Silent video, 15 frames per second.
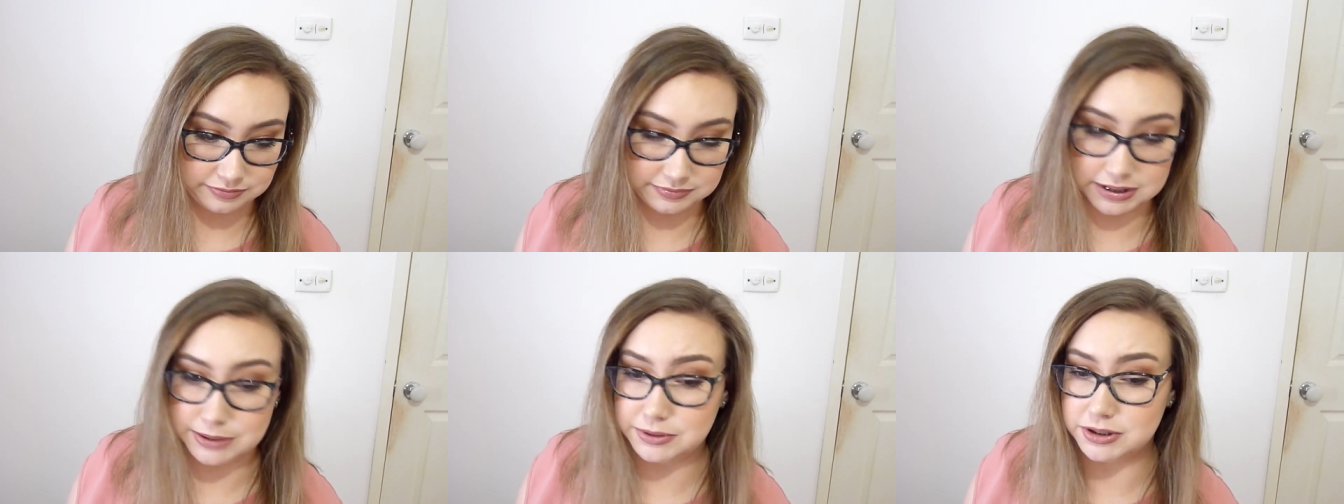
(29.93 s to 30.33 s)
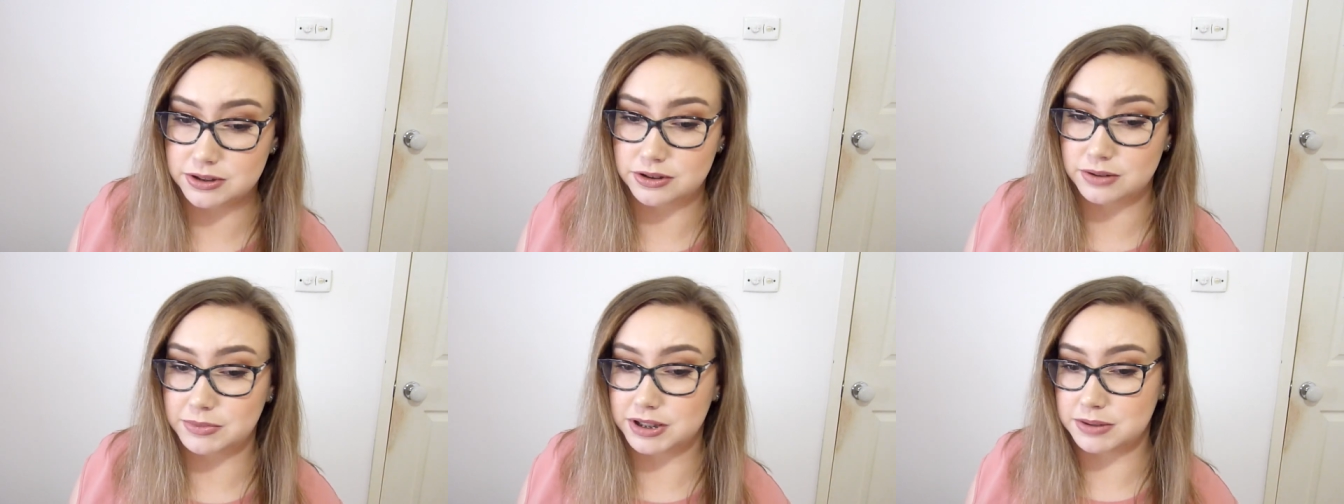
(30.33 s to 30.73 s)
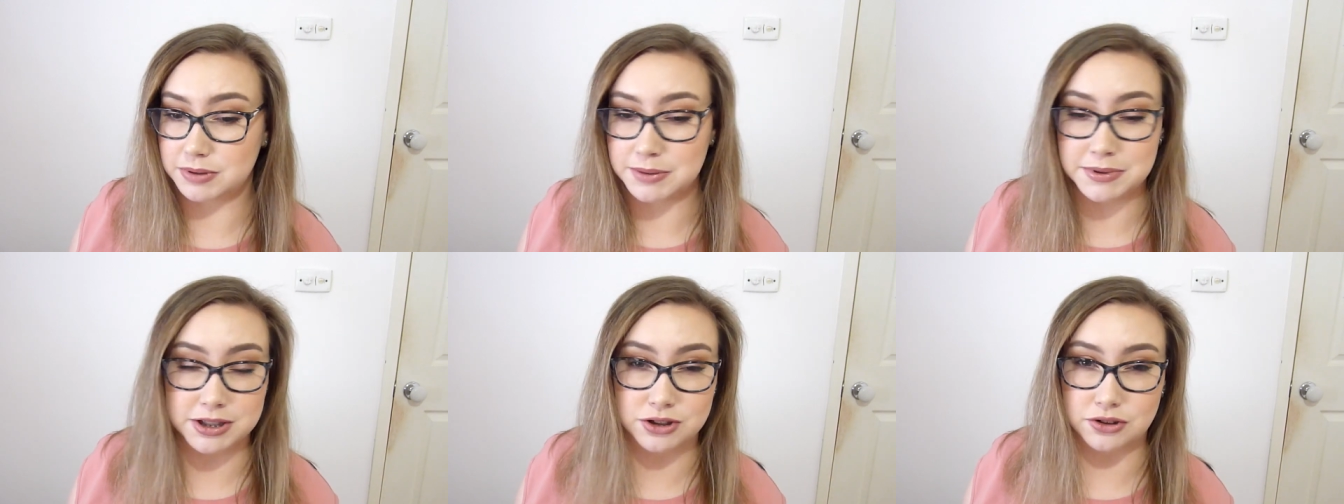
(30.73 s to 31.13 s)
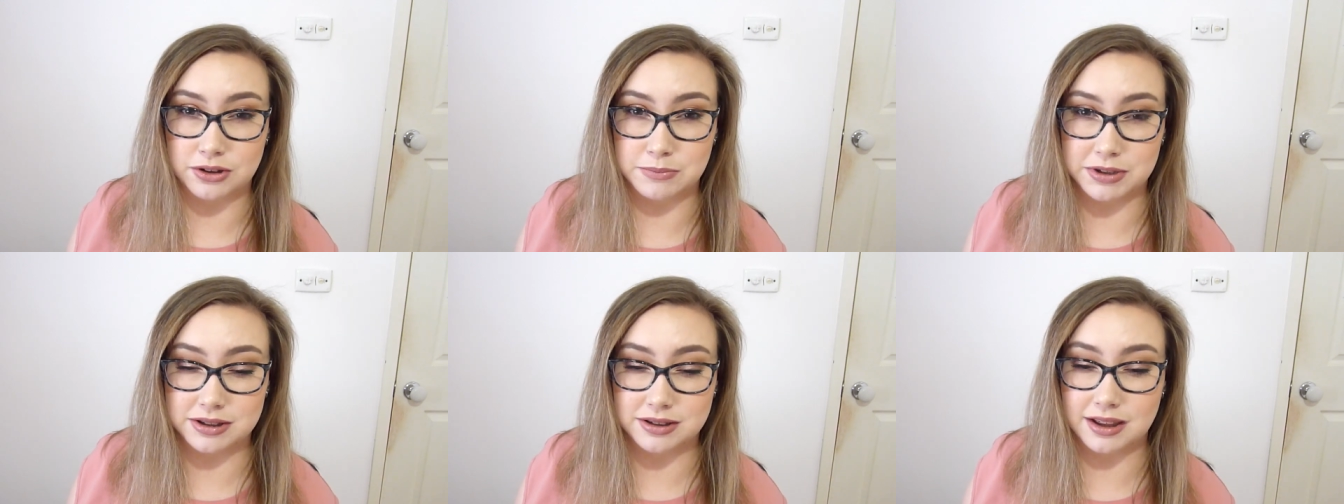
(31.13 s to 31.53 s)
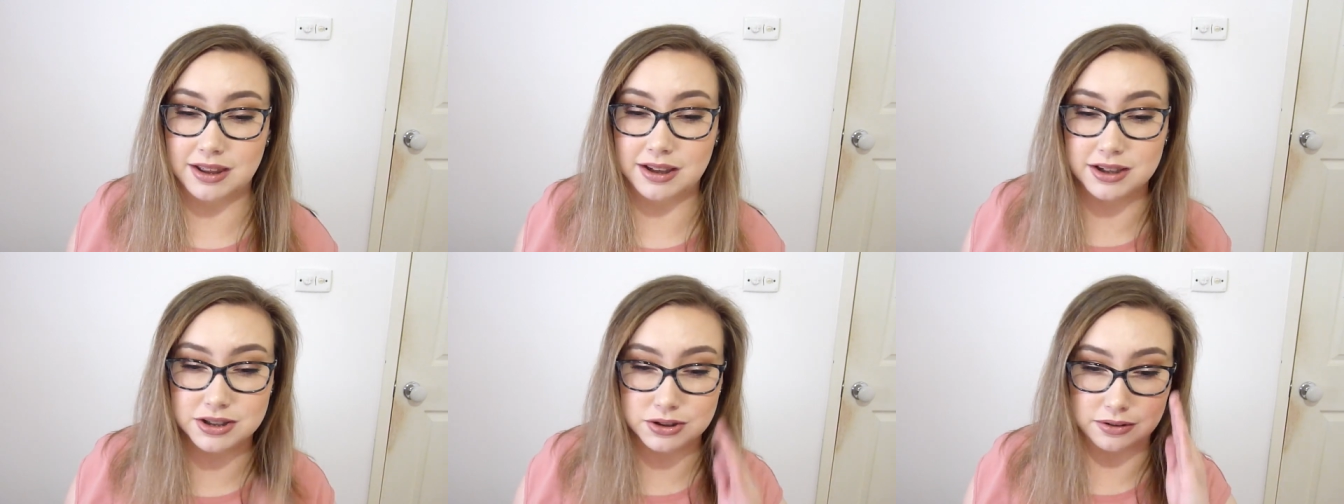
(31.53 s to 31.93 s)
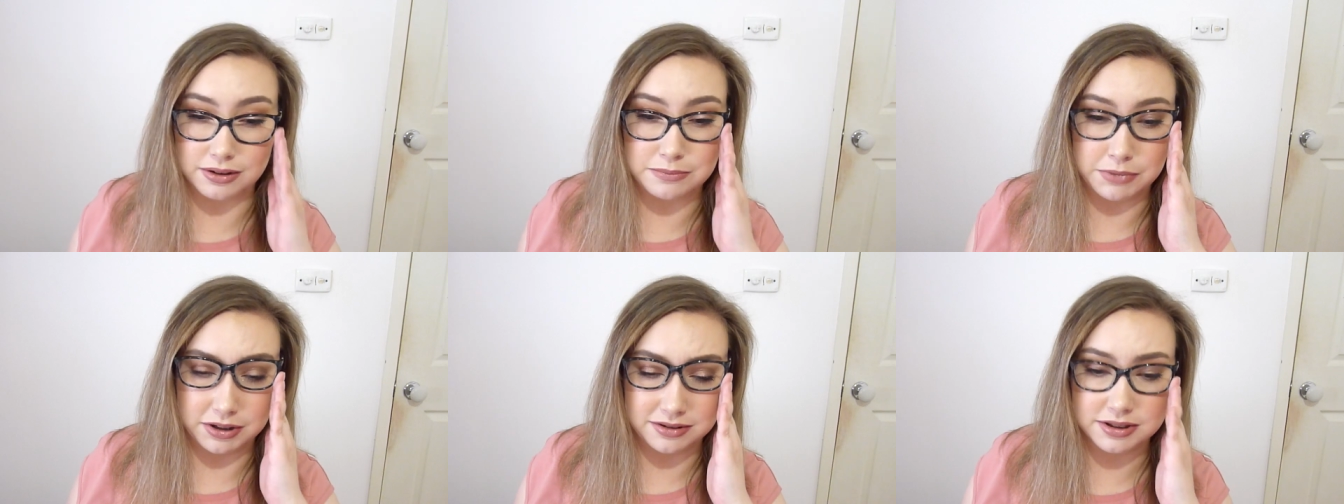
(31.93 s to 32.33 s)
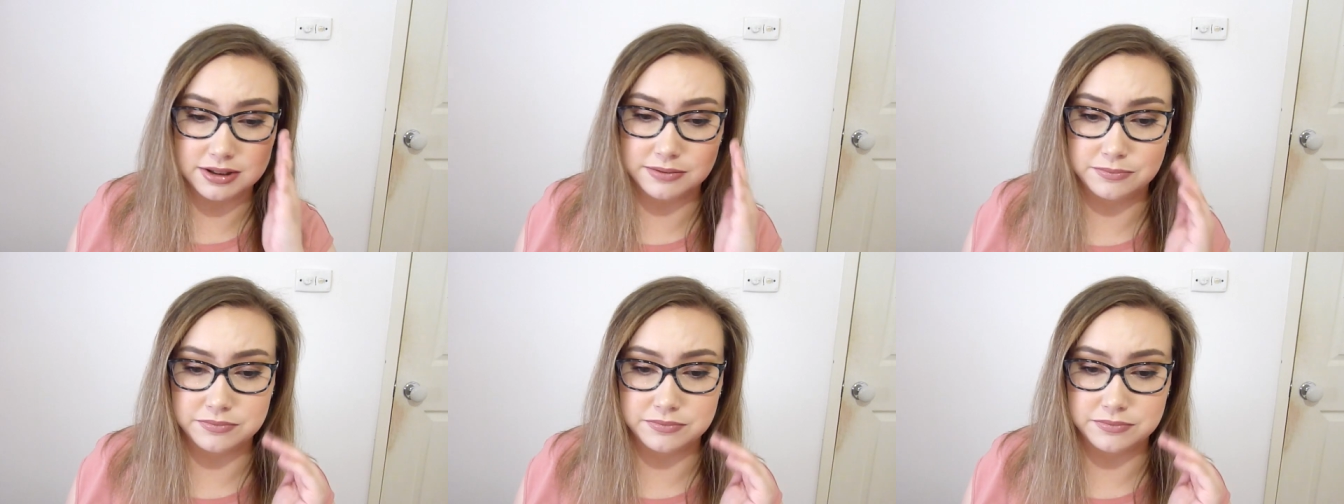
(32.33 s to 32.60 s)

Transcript: Maybe it's 2 months, maybe it's 3 months. I think it's 3 months.